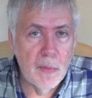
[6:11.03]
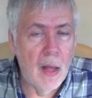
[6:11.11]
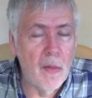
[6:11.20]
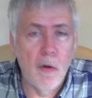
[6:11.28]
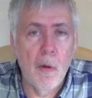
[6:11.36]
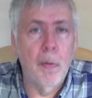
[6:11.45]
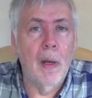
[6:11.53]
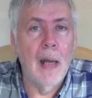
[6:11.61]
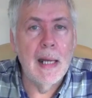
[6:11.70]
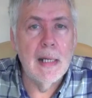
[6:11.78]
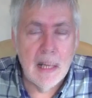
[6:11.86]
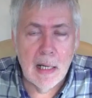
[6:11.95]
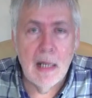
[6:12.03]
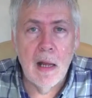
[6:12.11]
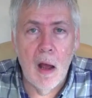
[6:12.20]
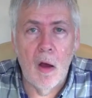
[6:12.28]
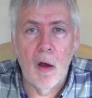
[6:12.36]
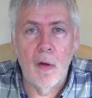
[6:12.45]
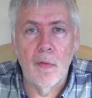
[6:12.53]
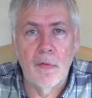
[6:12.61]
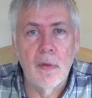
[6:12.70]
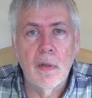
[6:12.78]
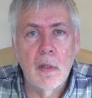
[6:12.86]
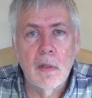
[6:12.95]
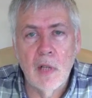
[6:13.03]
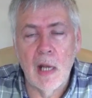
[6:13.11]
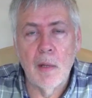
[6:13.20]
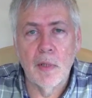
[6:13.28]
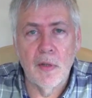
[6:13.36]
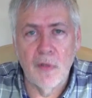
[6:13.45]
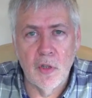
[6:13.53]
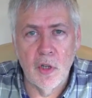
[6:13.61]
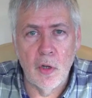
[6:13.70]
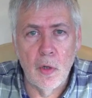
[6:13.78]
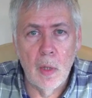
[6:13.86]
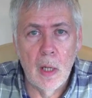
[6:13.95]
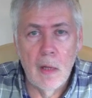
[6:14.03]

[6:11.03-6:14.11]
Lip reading: and there are plenty of tables for 2.